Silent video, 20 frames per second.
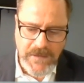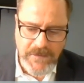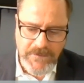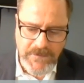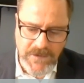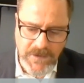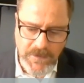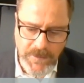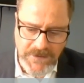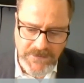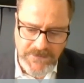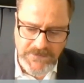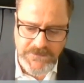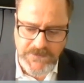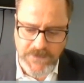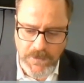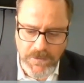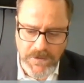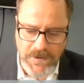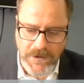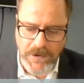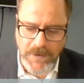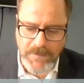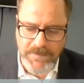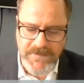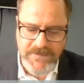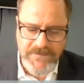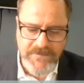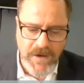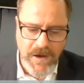and that the US still
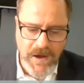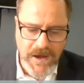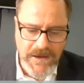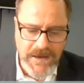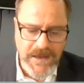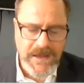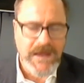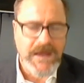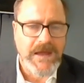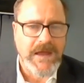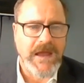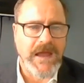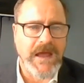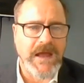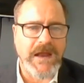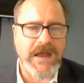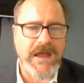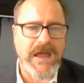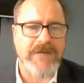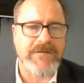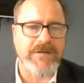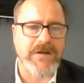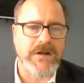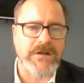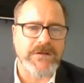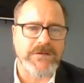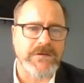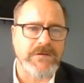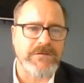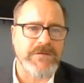cannot provide any
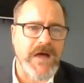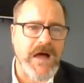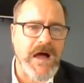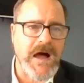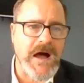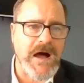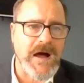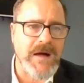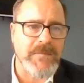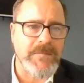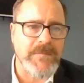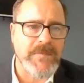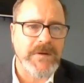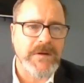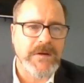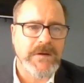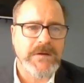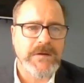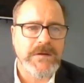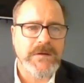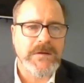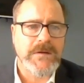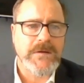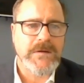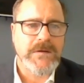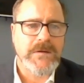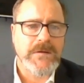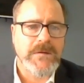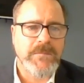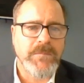evidence of the harm
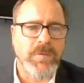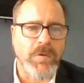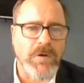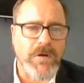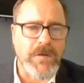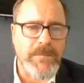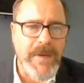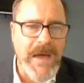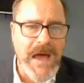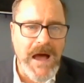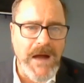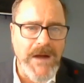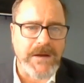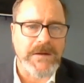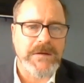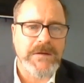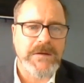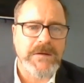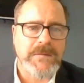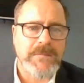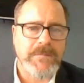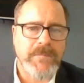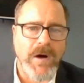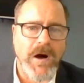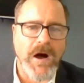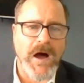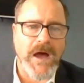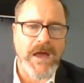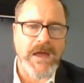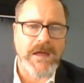brought about
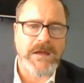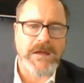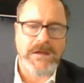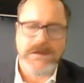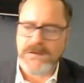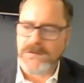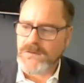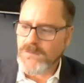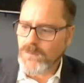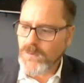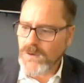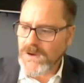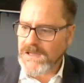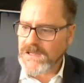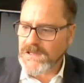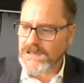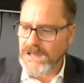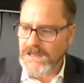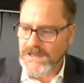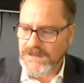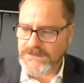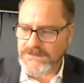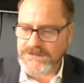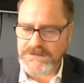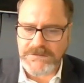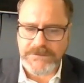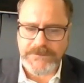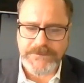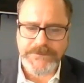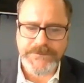by
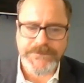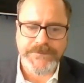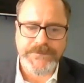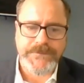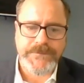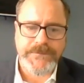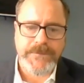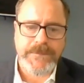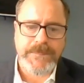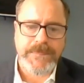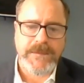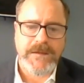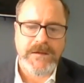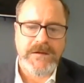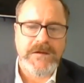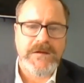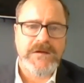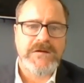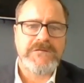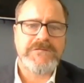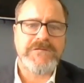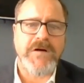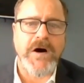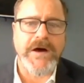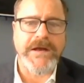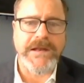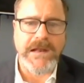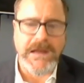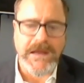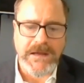WikiLeaks.
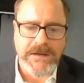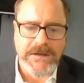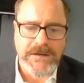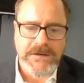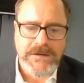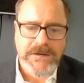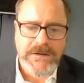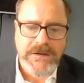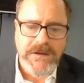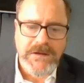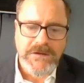Finally,